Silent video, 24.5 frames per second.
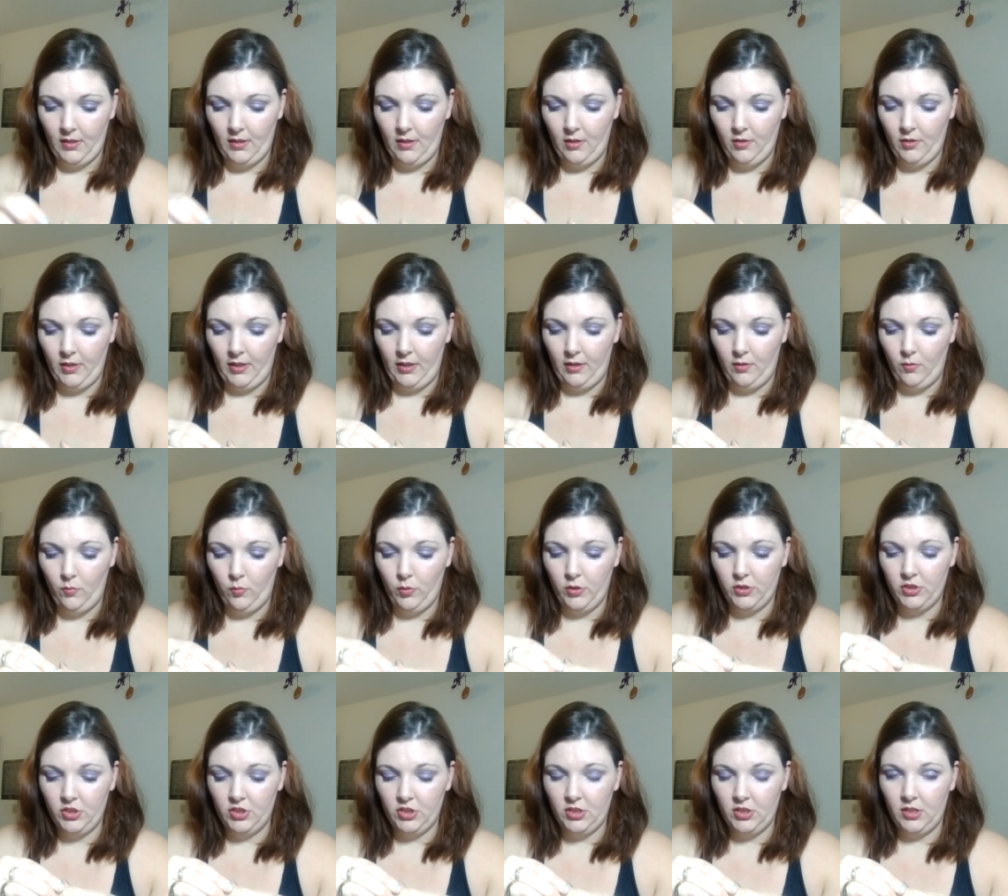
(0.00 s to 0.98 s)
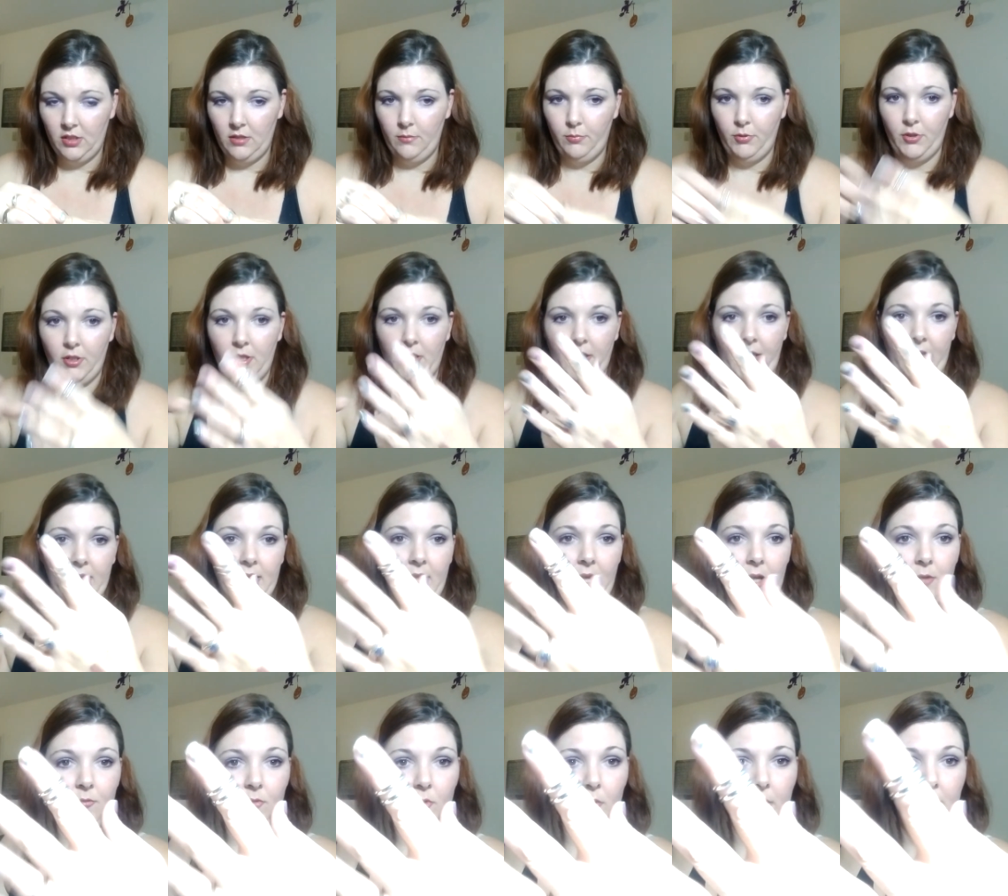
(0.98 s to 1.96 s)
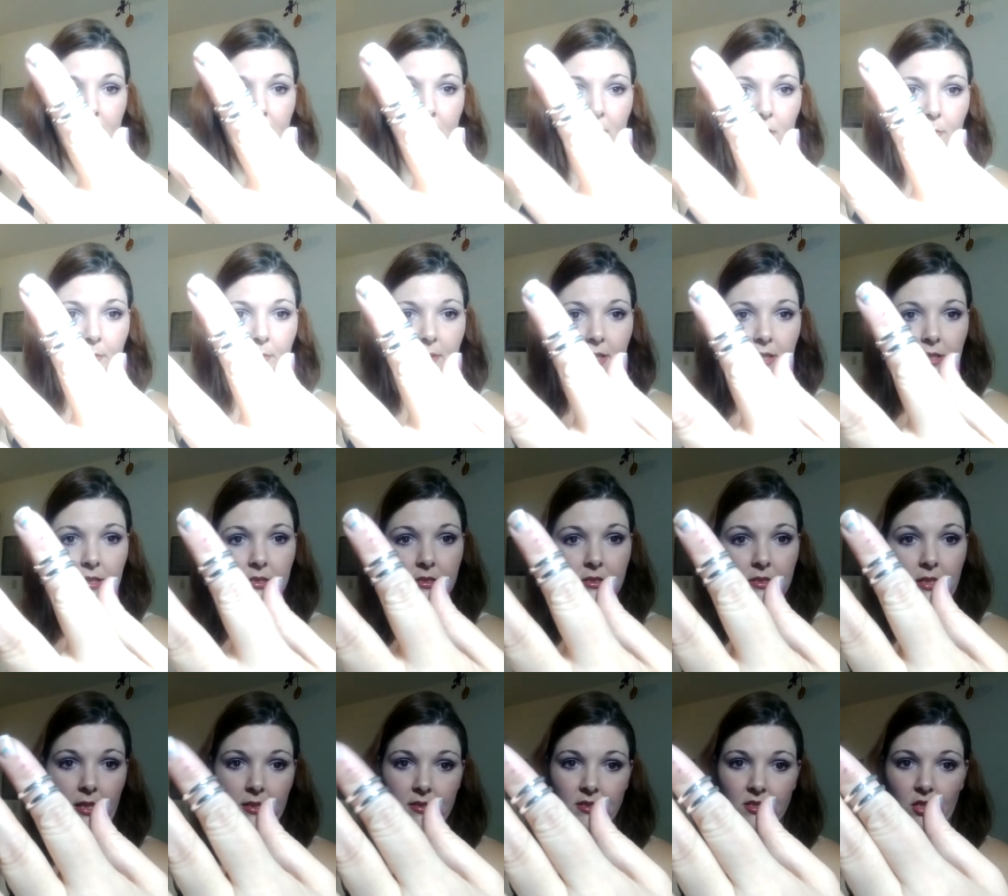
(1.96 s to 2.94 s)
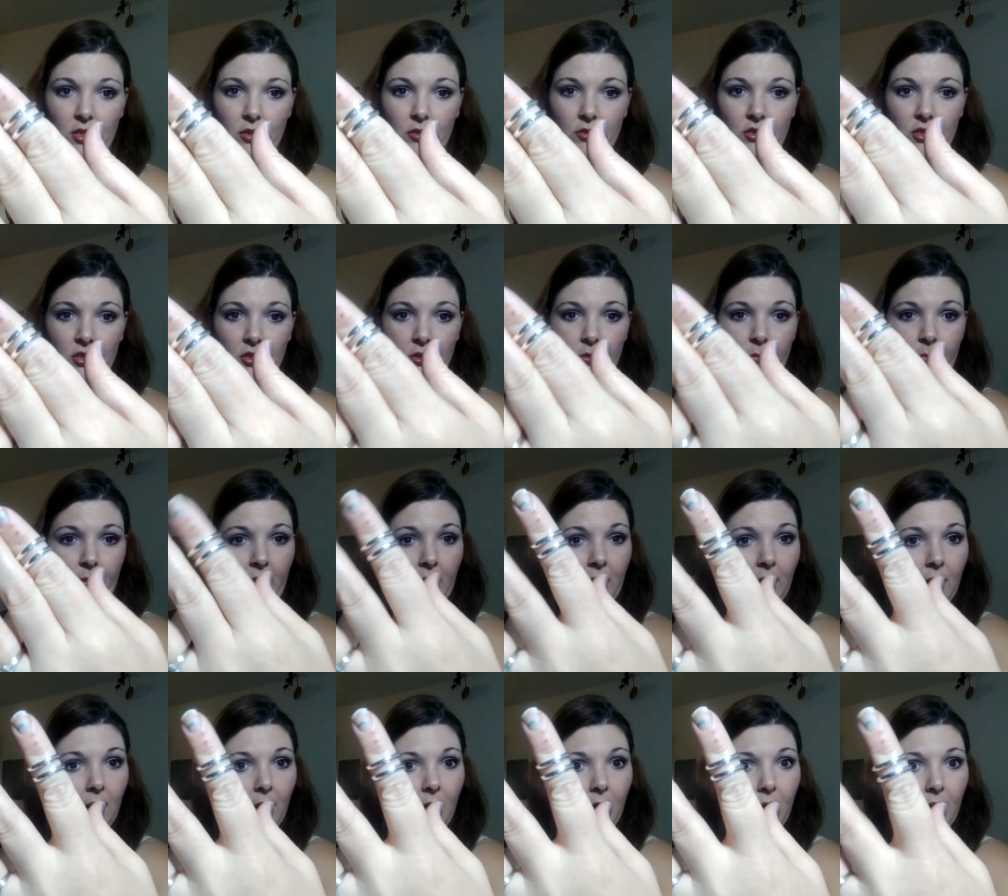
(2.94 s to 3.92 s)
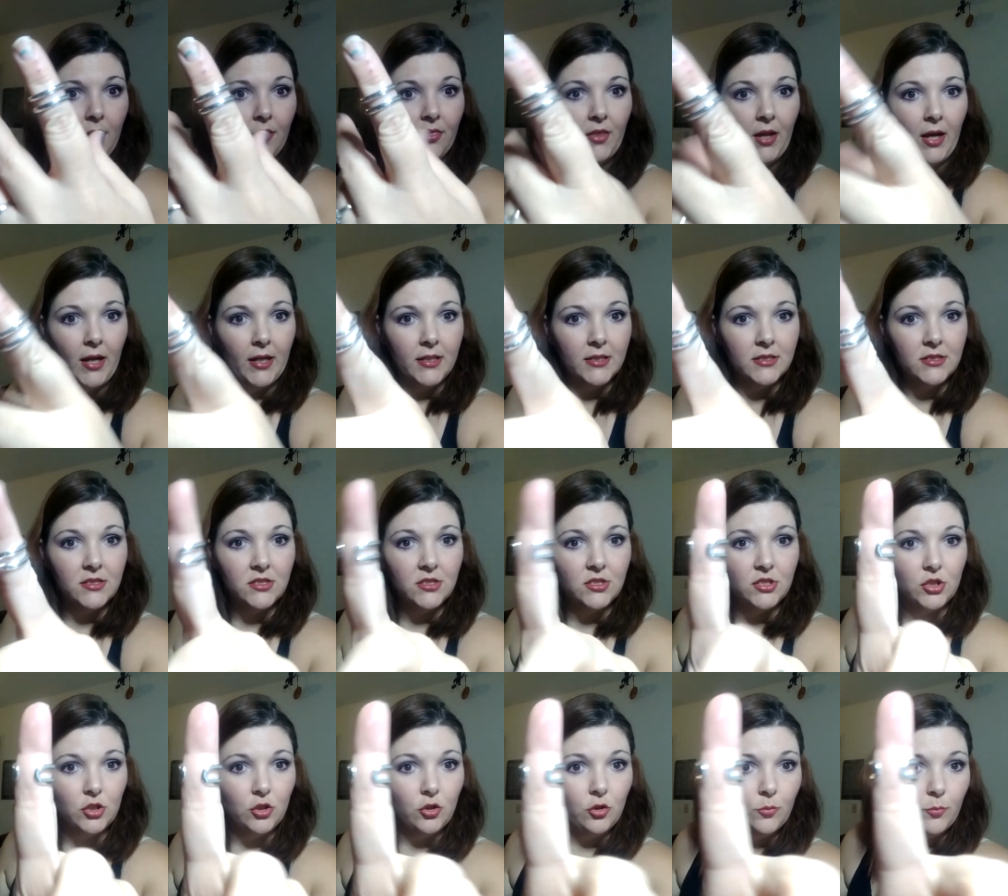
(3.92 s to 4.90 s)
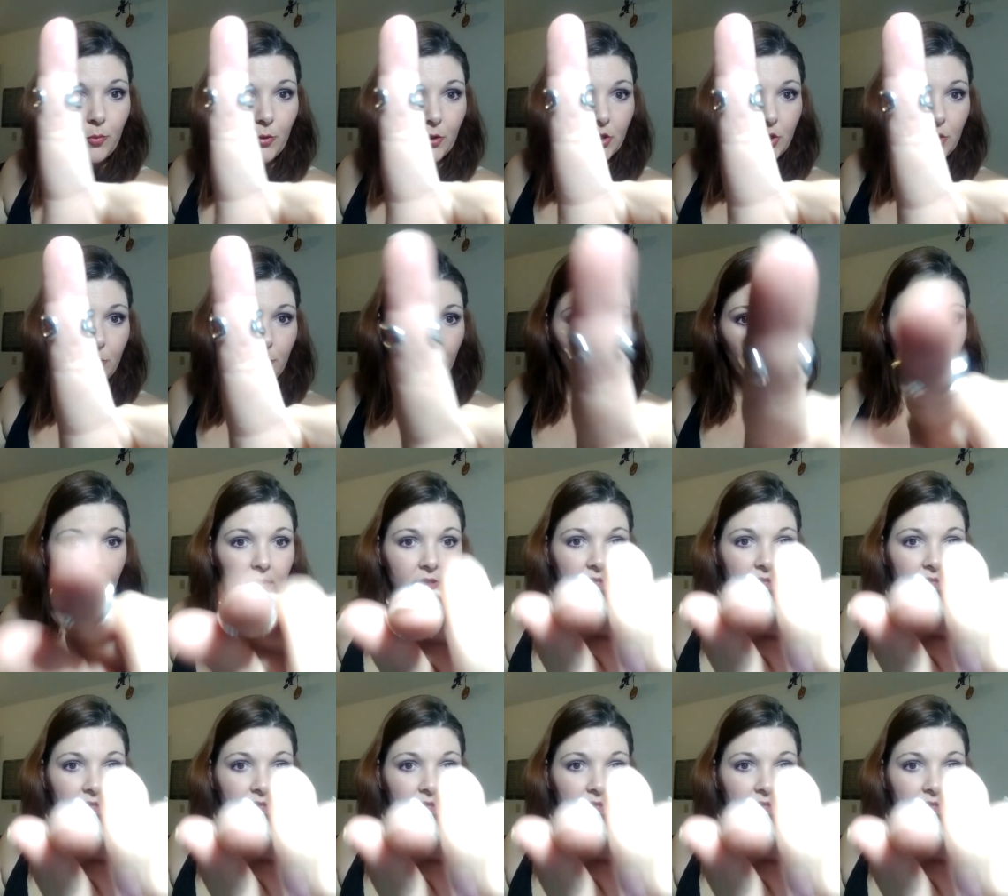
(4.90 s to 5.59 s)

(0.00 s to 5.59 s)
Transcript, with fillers: Okay, we're just going to put it like that for right now because that's cute too. But that is super duper cute. But